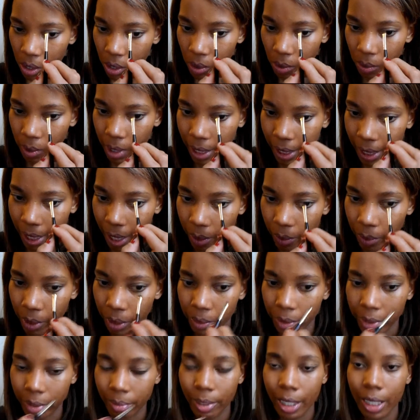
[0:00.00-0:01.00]
work out well
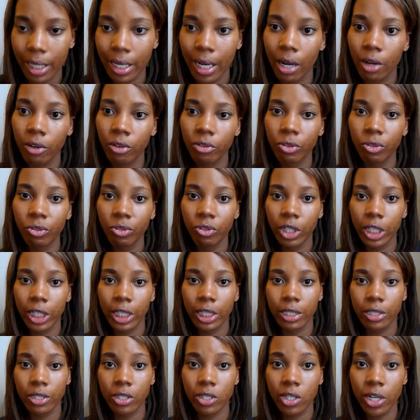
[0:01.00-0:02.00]
with me. Now,
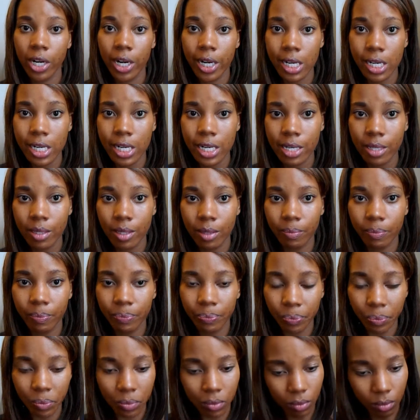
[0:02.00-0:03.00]
for starters,
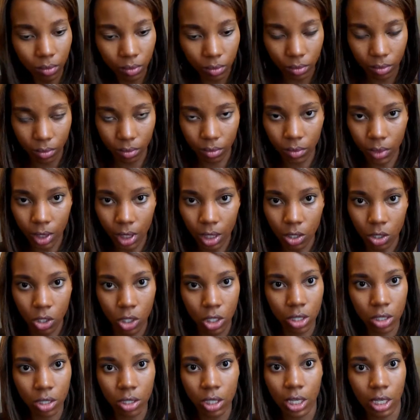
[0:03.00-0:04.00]

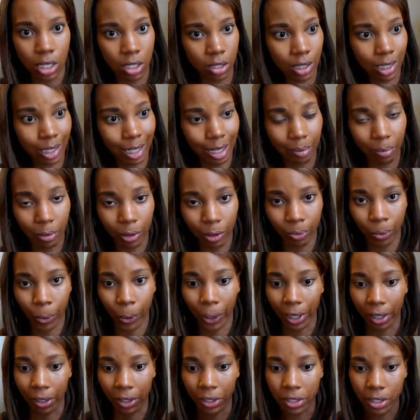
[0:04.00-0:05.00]
just so you know, a couple of
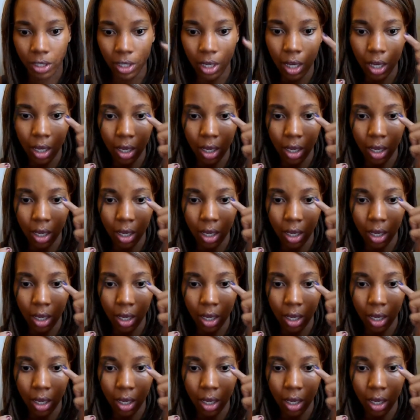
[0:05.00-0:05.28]
pointers.